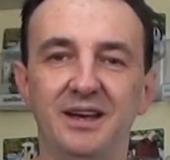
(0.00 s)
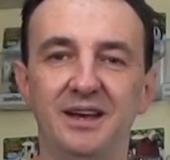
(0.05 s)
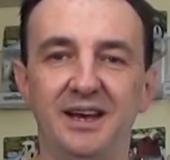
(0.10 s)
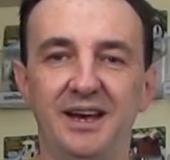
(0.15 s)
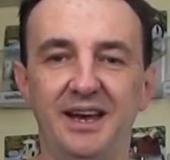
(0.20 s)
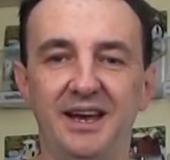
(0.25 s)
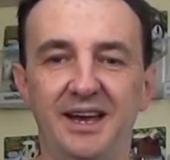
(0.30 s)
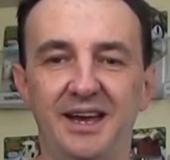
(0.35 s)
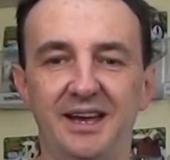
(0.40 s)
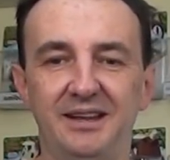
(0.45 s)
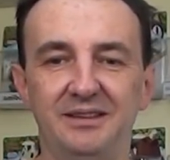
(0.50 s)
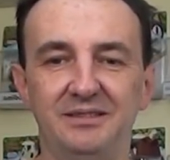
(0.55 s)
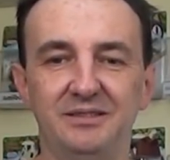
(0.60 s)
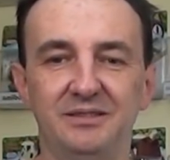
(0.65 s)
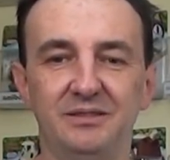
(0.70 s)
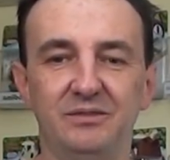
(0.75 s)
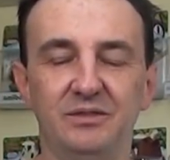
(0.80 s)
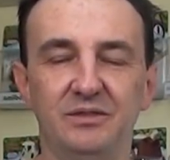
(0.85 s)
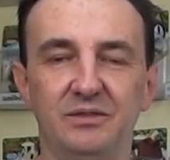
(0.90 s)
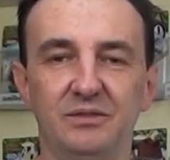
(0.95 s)
And
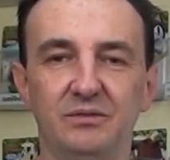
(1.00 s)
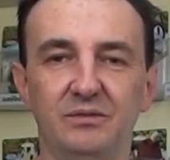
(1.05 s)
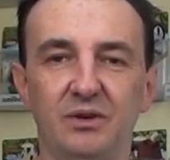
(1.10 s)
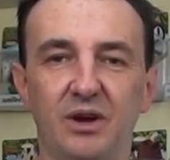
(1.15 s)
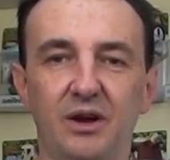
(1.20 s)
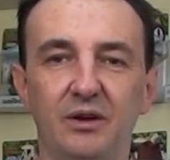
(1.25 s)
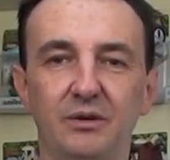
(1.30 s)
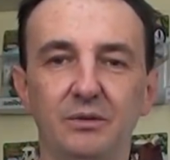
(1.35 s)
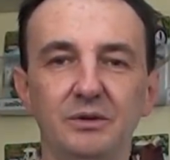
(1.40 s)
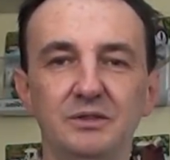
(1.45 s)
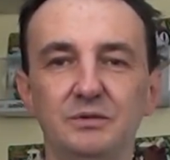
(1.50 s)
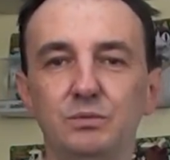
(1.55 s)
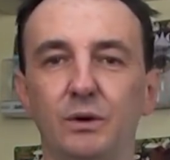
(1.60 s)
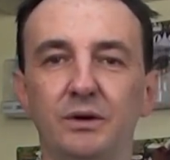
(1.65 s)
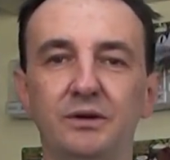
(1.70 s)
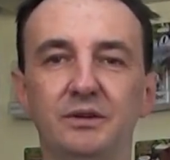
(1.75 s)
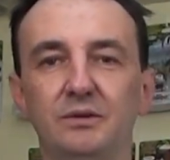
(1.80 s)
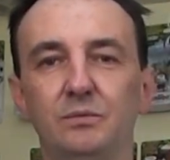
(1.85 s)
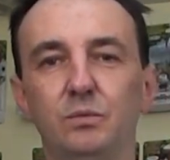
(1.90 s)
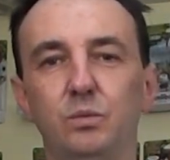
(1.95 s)
I always
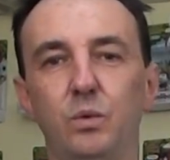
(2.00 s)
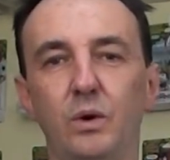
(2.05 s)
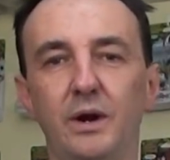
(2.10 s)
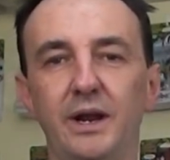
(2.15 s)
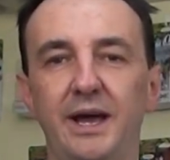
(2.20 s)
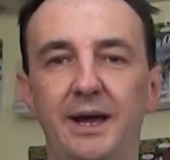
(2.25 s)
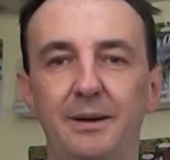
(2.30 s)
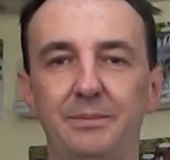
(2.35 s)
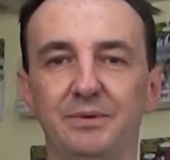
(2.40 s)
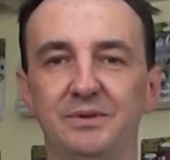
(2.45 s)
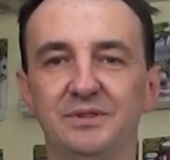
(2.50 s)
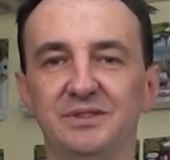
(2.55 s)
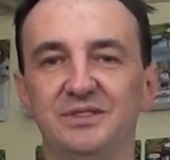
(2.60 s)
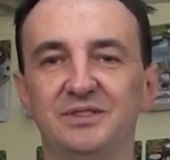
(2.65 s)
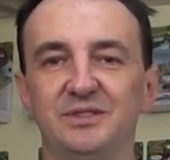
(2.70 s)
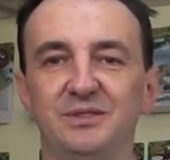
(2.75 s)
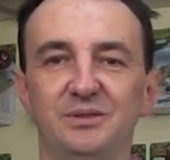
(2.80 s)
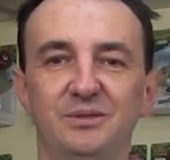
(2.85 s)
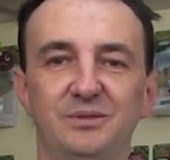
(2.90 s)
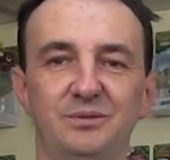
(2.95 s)
wondered what happened
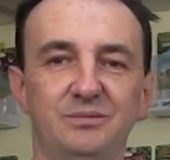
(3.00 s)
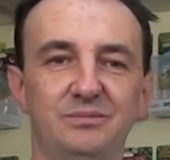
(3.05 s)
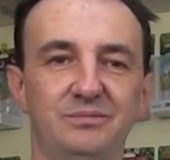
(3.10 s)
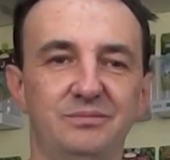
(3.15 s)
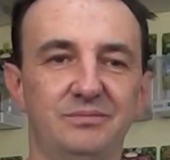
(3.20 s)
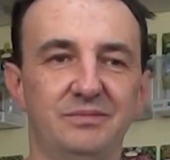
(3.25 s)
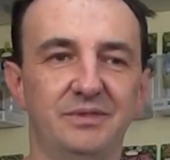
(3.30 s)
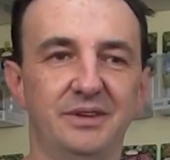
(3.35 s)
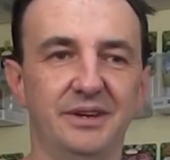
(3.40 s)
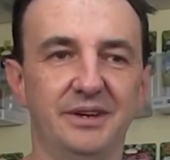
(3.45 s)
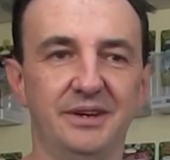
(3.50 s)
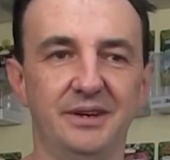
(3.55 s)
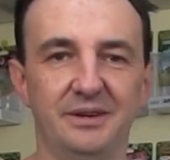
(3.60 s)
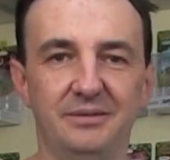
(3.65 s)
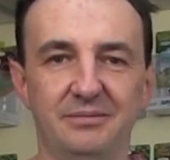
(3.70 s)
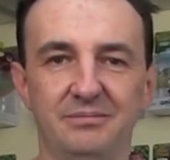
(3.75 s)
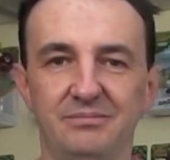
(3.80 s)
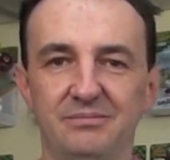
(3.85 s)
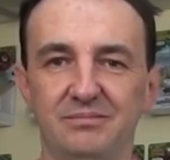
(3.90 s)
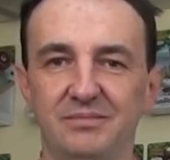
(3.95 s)
to
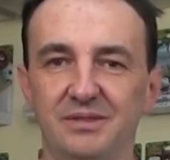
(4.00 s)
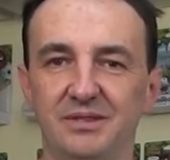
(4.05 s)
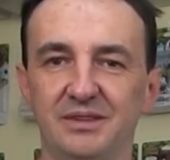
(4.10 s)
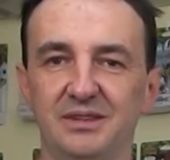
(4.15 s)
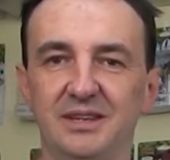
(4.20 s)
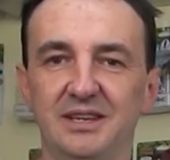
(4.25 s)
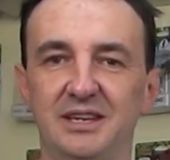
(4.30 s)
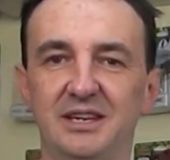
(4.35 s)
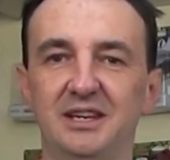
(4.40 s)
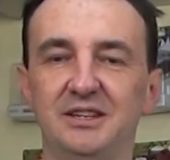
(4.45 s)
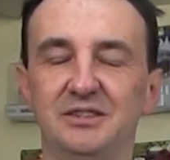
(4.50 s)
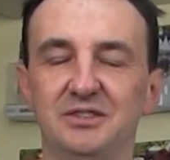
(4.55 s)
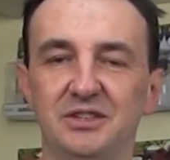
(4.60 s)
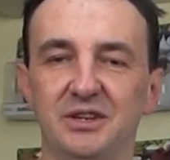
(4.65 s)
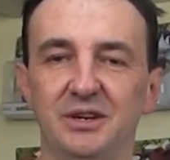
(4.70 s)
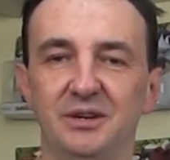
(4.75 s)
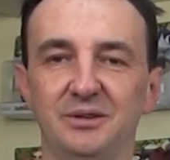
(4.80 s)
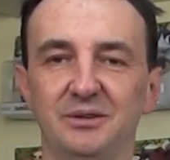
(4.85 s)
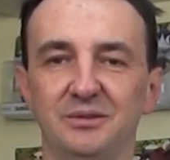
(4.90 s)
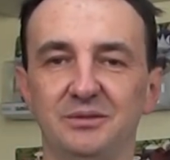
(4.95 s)
the
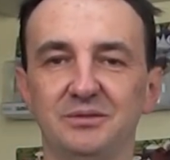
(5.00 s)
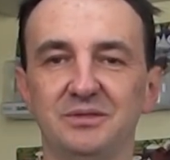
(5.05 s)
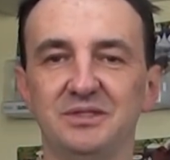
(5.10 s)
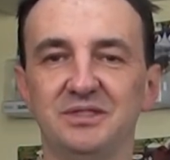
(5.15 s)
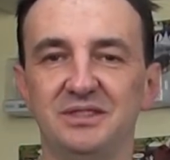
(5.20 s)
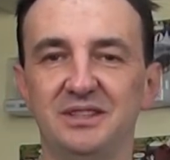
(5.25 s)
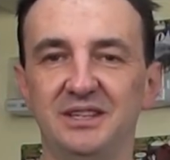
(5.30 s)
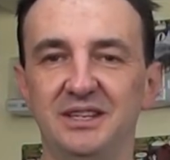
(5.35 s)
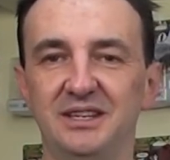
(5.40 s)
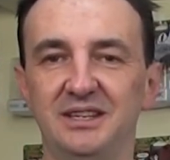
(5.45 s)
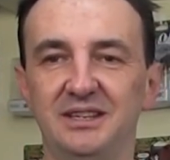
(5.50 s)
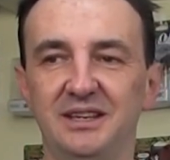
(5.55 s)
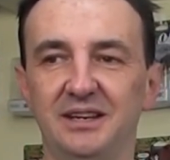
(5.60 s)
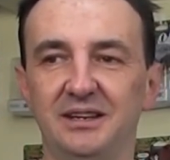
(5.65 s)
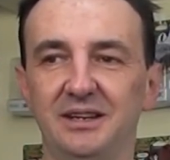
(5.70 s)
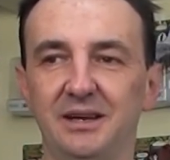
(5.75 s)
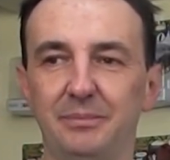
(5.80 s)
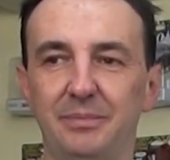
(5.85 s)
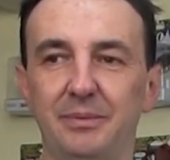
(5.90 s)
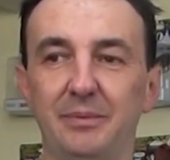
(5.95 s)
internals.
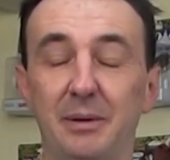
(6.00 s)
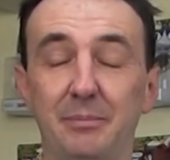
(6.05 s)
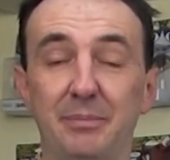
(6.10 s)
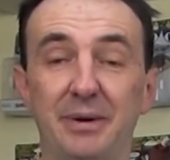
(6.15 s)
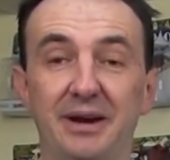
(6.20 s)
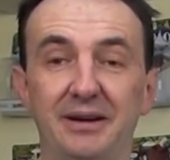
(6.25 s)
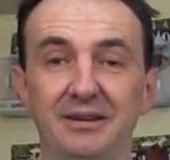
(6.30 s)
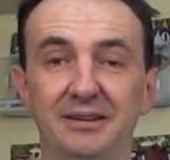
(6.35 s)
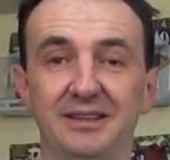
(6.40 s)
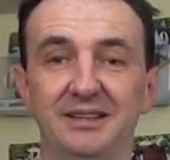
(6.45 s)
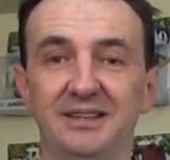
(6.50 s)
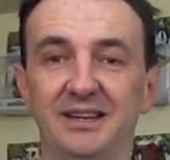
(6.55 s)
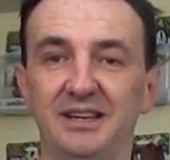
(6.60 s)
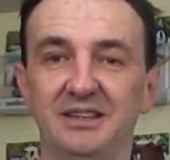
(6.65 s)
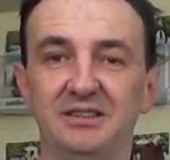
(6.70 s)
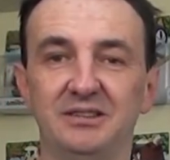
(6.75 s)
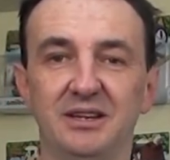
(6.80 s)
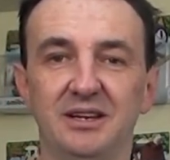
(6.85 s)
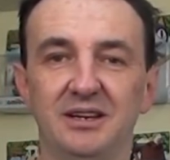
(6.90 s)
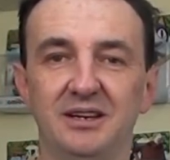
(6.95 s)
Apparently
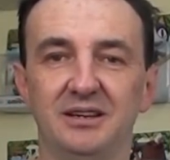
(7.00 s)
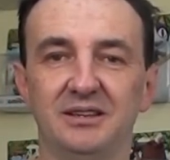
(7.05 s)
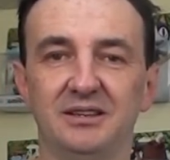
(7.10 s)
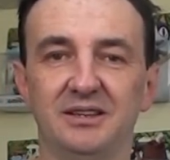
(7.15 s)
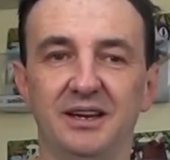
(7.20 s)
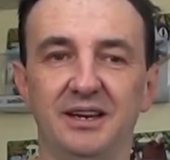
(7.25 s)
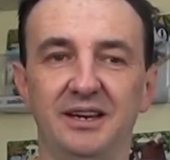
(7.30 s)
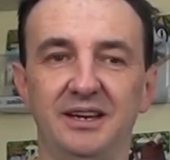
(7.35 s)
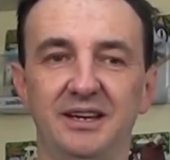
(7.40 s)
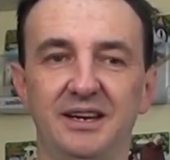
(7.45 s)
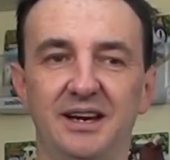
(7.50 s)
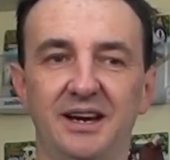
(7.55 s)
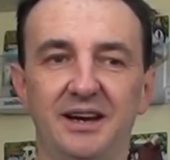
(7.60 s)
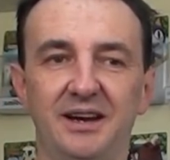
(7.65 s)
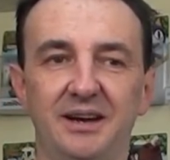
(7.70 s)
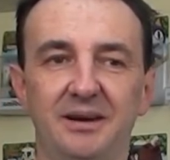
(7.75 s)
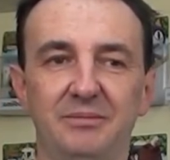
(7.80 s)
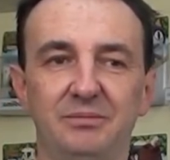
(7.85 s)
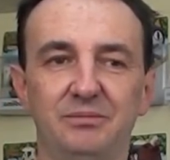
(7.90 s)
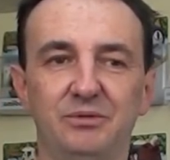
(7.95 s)
they
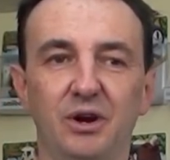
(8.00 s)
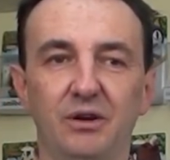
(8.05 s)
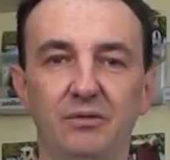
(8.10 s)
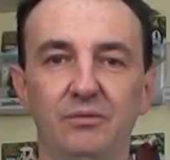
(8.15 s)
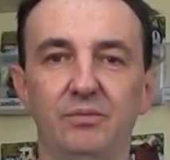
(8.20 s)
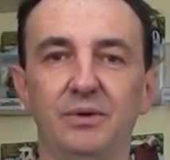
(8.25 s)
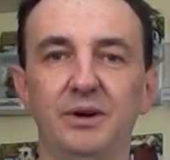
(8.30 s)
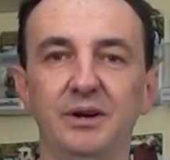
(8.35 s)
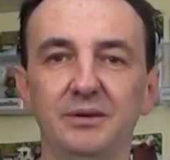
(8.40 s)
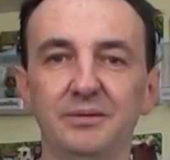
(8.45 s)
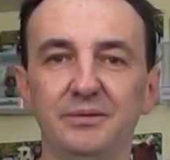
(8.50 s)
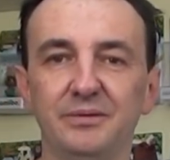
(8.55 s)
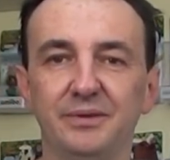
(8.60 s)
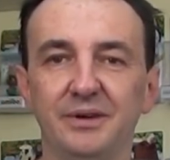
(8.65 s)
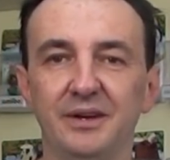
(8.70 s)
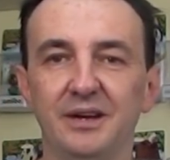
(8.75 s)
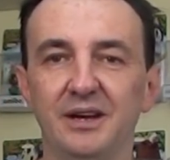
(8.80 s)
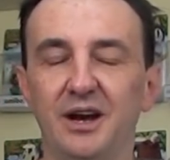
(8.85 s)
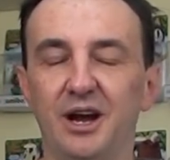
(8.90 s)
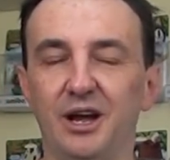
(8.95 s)
got rid of
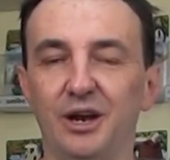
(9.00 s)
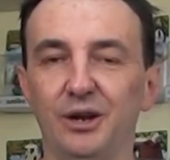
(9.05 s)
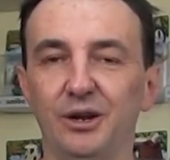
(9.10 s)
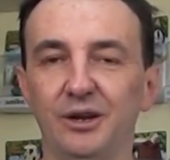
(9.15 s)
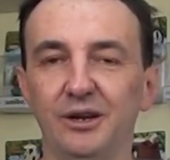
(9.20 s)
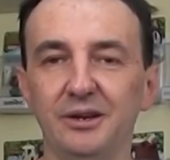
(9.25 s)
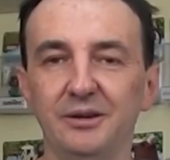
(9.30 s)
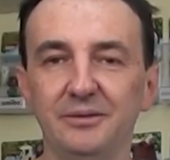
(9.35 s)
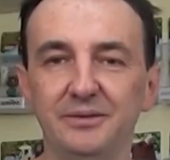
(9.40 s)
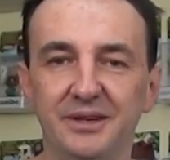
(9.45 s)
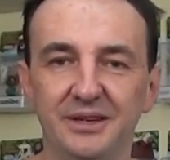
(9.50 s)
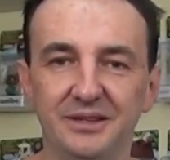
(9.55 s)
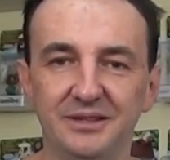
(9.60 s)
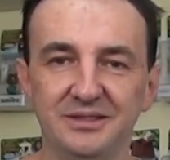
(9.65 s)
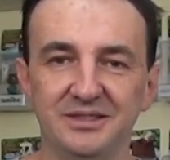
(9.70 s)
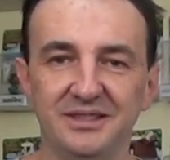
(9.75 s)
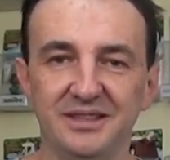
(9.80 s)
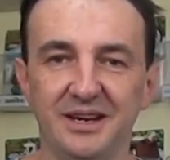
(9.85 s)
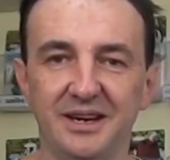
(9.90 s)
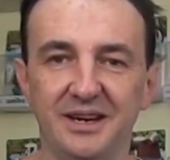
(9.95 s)
a lot of those